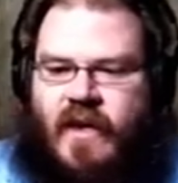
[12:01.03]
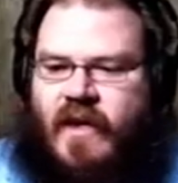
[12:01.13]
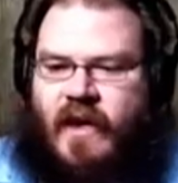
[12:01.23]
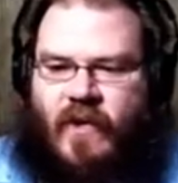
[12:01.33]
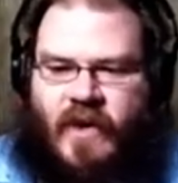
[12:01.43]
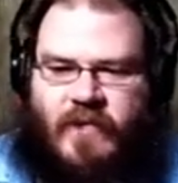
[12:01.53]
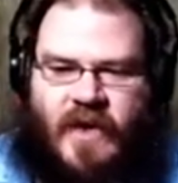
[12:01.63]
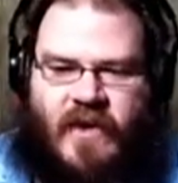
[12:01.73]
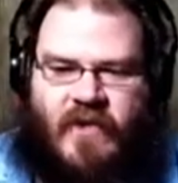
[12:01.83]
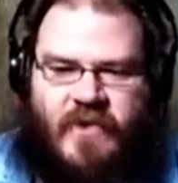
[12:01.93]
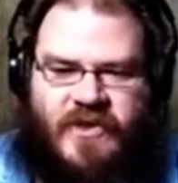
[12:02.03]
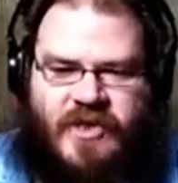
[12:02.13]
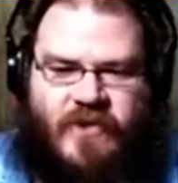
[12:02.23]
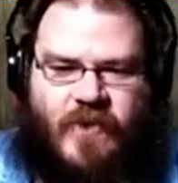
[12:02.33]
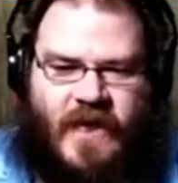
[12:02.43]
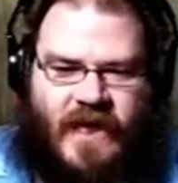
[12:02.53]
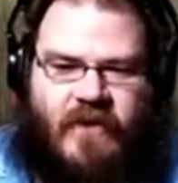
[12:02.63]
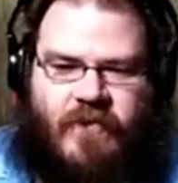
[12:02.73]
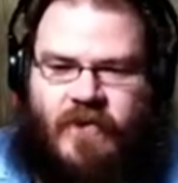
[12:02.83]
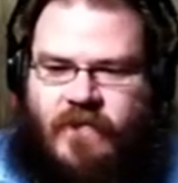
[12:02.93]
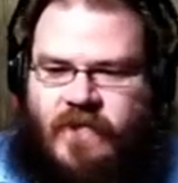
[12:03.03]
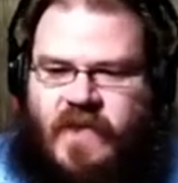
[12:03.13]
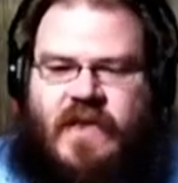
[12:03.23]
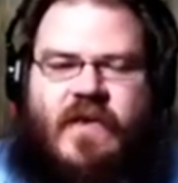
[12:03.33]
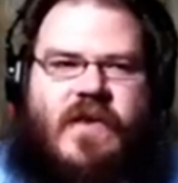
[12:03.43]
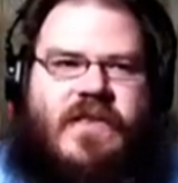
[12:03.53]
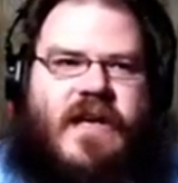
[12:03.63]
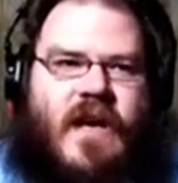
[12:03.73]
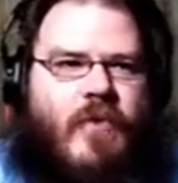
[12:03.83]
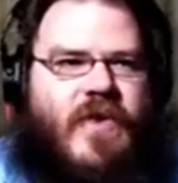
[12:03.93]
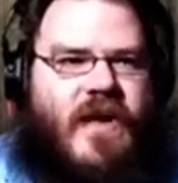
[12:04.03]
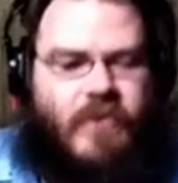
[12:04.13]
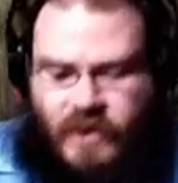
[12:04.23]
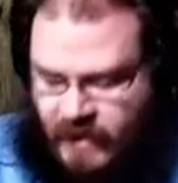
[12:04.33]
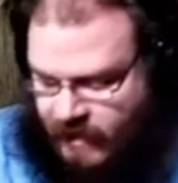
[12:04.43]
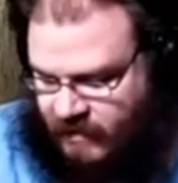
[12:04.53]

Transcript: Alright, but I've been chin-wagging for a very long time without playing,